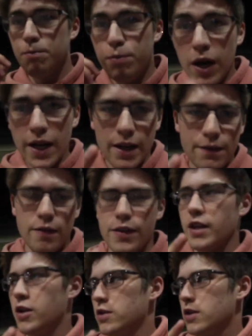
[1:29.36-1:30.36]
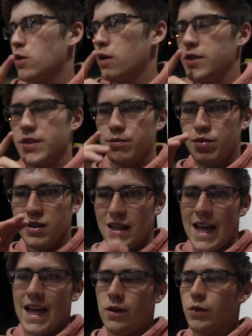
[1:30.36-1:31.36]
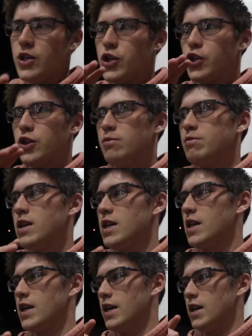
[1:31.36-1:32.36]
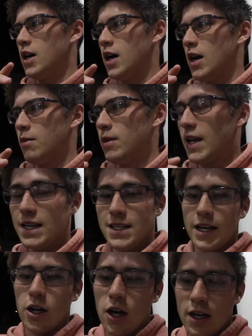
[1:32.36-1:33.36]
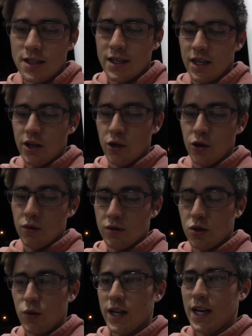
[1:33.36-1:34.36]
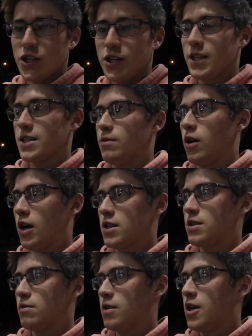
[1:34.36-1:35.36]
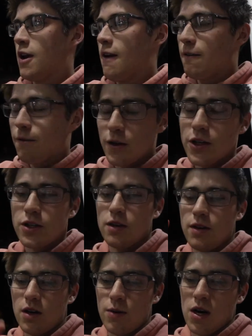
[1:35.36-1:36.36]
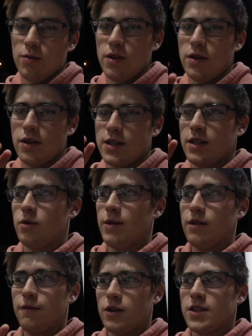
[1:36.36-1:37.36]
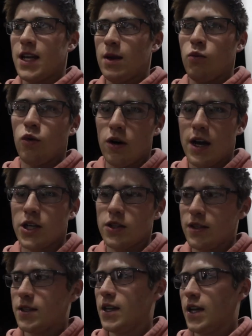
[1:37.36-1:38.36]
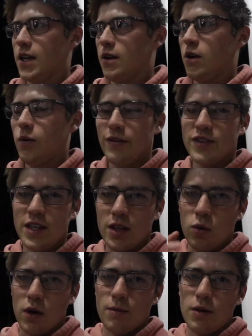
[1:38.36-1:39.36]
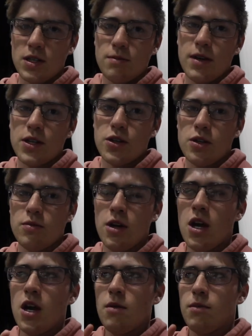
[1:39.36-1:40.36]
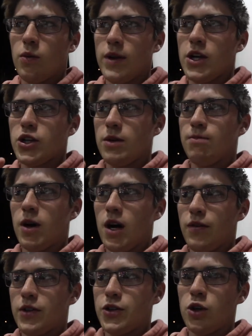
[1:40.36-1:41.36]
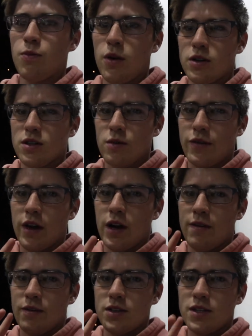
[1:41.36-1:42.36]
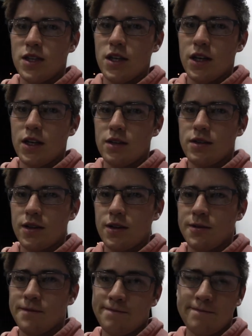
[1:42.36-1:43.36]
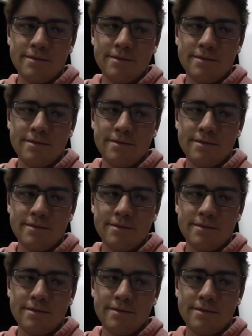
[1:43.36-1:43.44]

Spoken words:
But if everything goes according to plan, we should be, like I said, in Austin at noon, so we can actually get some awesome footage of our apartment, because it'll be the first time we're actually seeing it. We've seen the one-person bedroom, but we actually bought the two-person without ever seeing it, so.